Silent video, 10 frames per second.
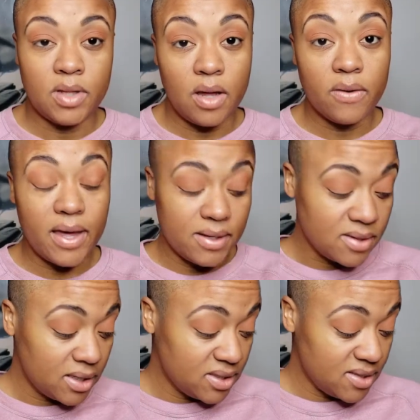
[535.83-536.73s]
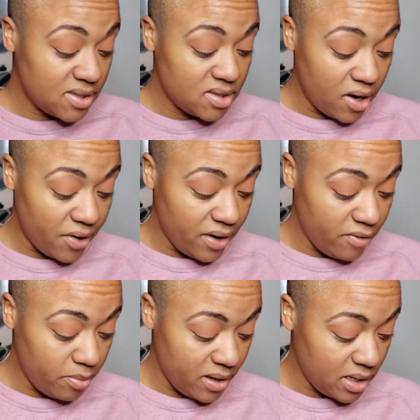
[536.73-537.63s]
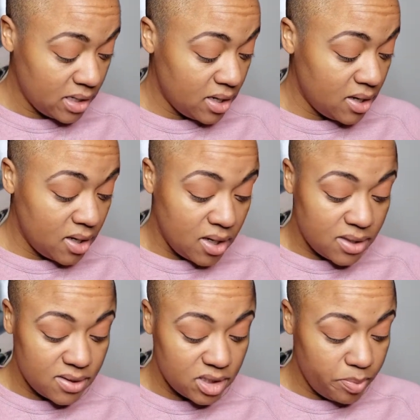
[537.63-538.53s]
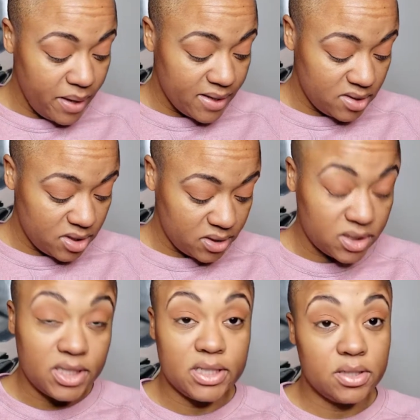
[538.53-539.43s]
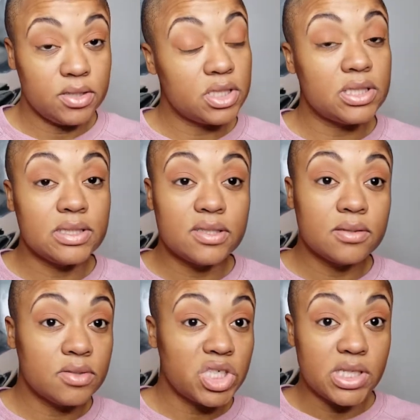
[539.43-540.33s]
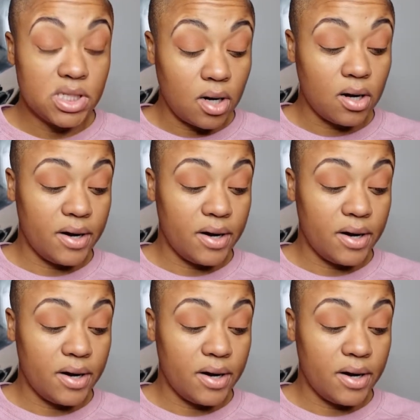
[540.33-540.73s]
Okay, Sasha says sorry for being such a pest earlier. She's sorry.